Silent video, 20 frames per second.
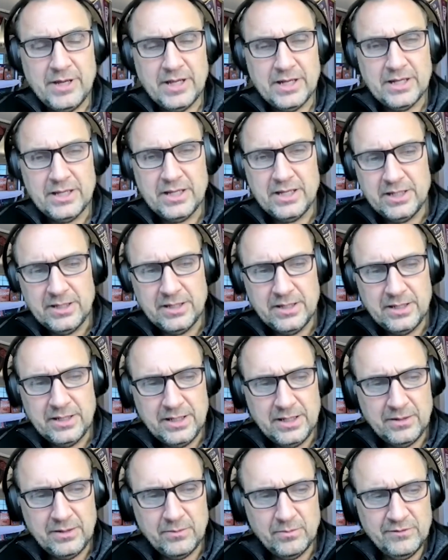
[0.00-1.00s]
comment,
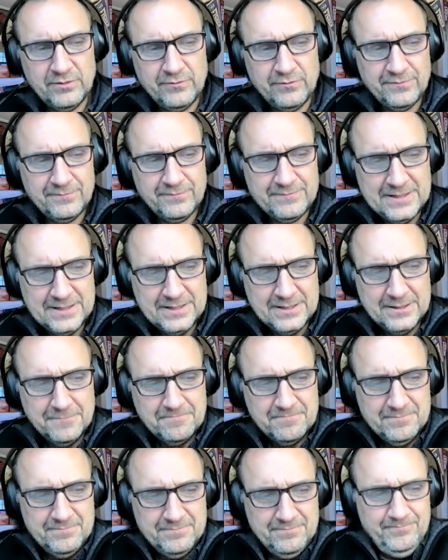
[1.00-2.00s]
and we've,
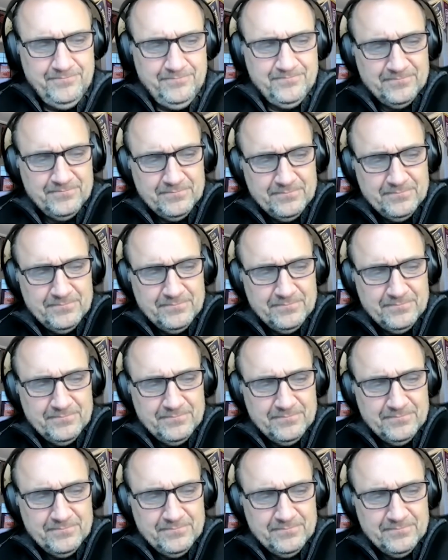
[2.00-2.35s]
you